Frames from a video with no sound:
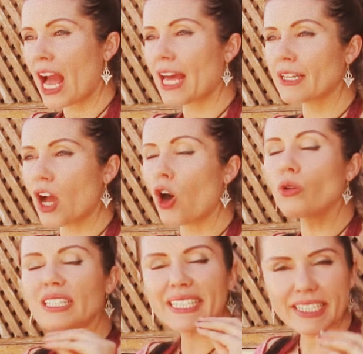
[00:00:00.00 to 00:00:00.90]
an
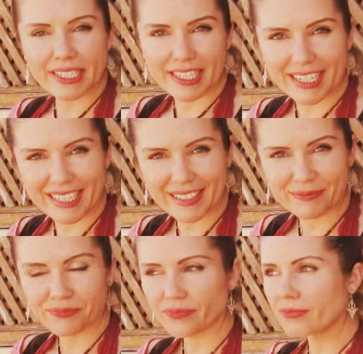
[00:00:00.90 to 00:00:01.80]
holistic
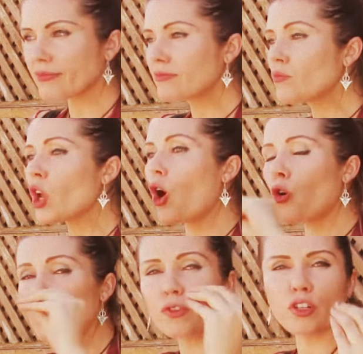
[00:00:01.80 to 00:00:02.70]

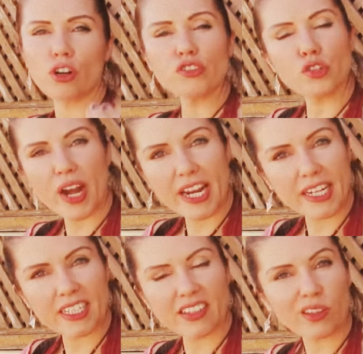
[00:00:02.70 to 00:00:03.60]
overall
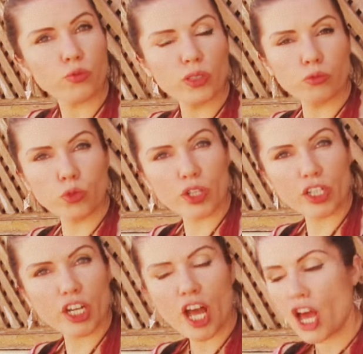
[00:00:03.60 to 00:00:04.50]
training that will
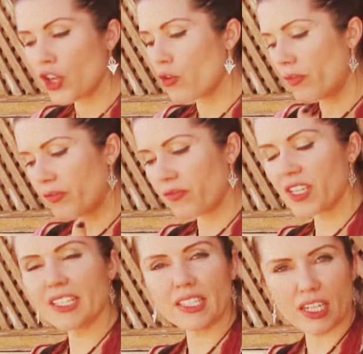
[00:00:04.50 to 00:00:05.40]
work your
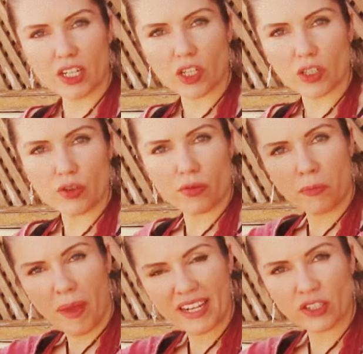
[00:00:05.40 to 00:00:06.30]
physical, your
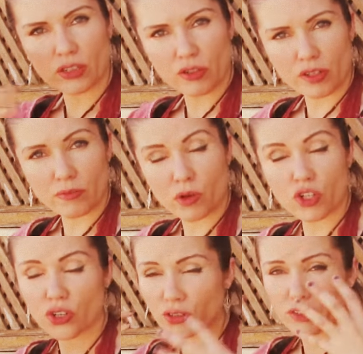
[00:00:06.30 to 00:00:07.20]
mental, your
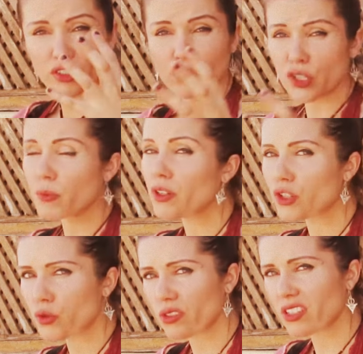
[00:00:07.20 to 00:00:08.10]
emotional, and your
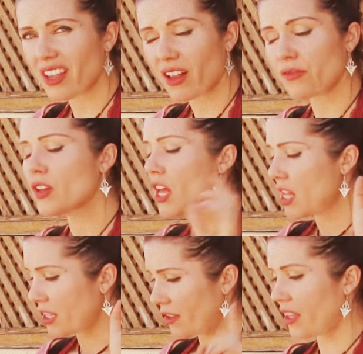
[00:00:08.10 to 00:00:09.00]
spiritual self,
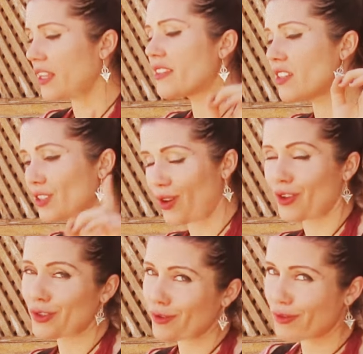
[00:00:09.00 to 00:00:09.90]
this is
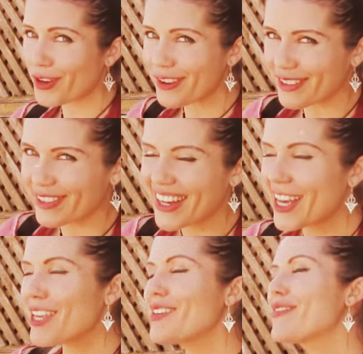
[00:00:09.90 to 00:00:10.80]
also for you.
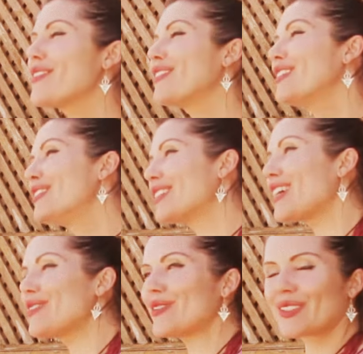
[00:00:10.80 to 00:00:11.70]
If you're
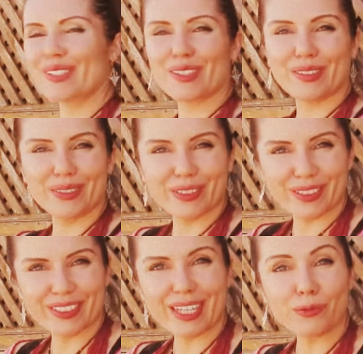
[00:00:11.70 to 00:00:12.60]
looking for a
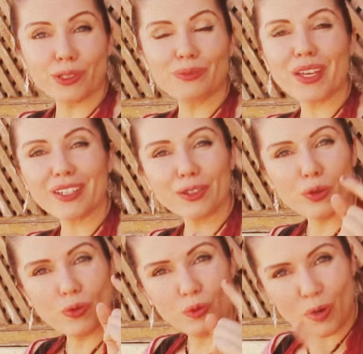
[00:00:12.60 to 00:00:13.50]
school that will make
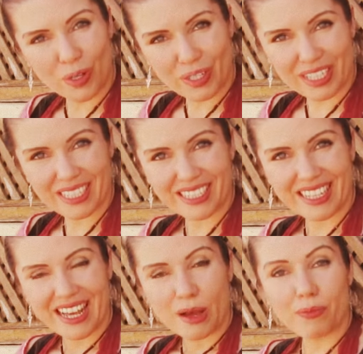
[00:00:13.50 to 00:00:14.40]
you work
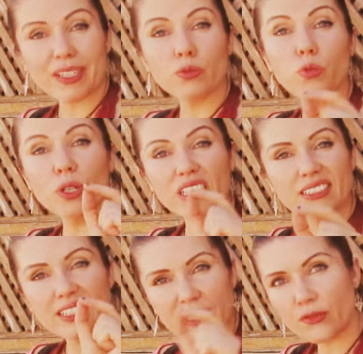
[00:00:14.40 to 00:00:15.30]
but will
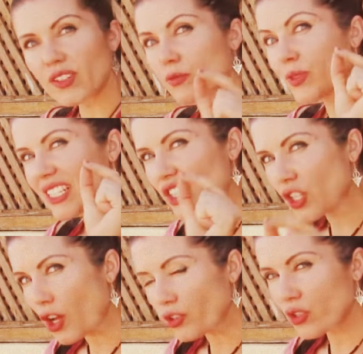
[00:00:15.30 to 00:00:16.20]
deliver
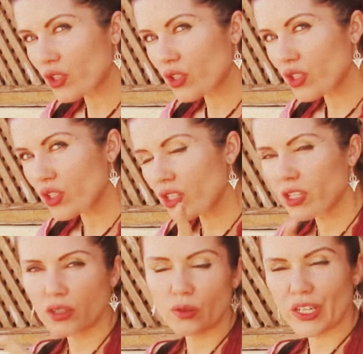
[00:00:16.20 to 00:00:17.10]
results,
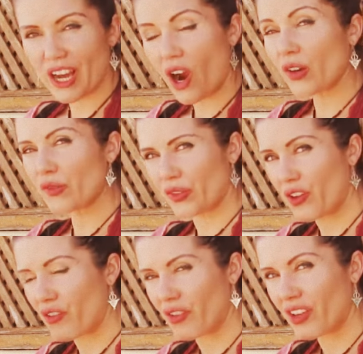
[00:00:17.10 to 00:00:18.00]
we are for
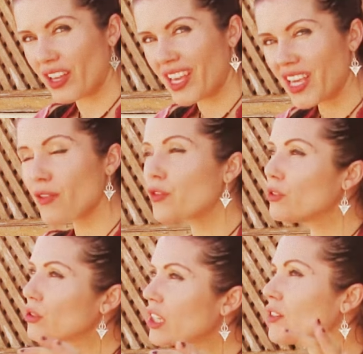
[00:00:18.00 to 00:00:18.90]
you. If you're
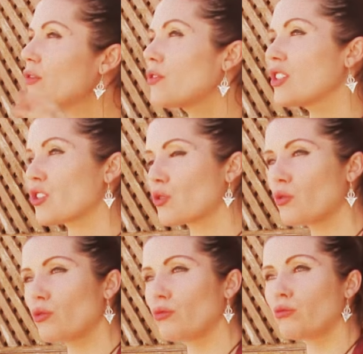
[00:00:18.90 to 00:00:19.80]
looking for a
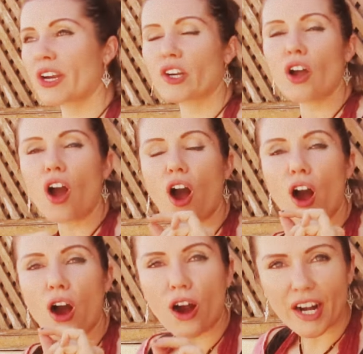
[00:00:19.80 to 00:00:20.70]
school where
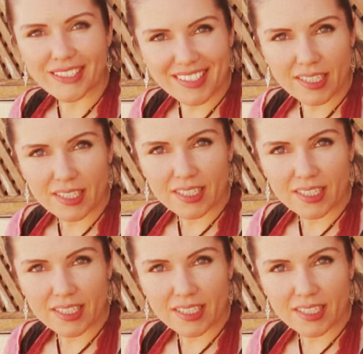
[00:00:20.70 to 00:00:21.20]
art